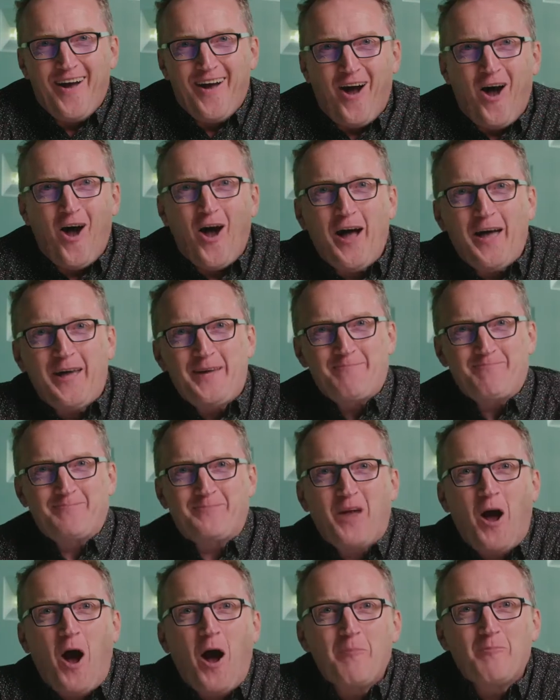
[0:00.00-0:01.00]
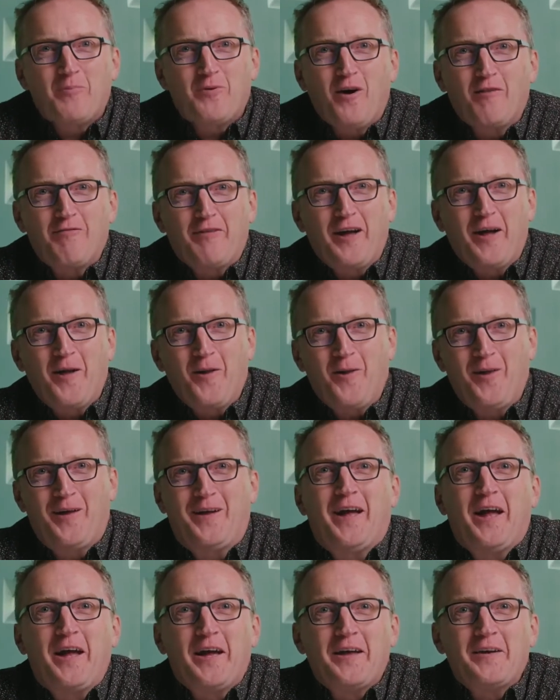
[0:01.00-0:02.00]
Hi, I'm Prof L
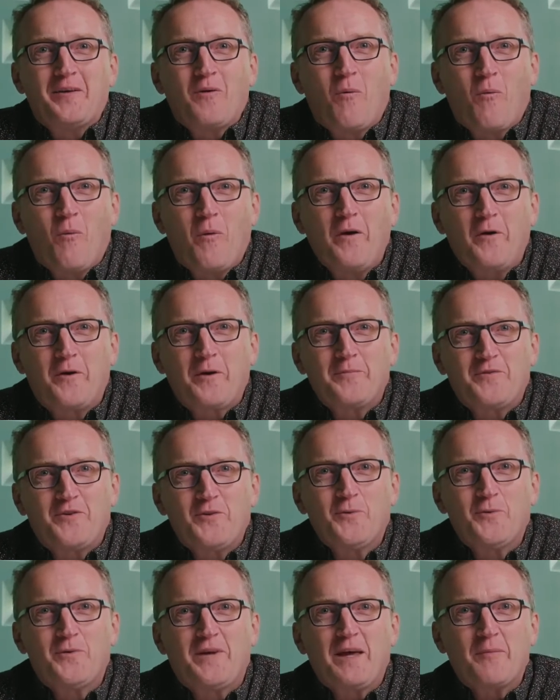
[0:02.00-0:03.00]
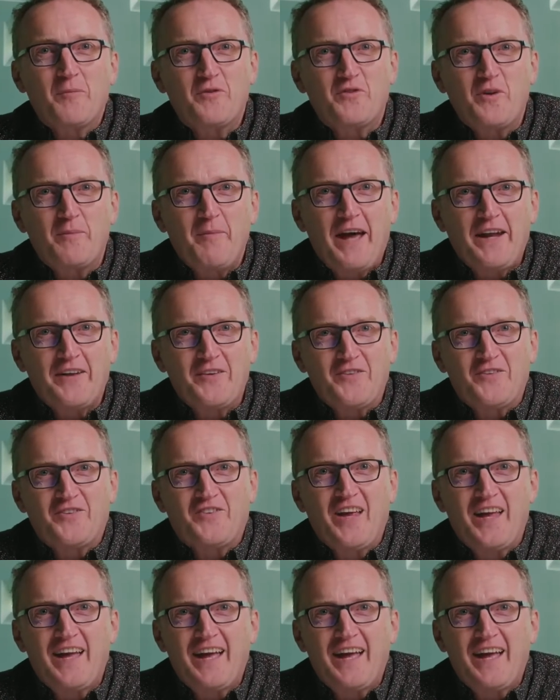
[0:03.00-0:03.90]
and welcome to Chemistry Matters.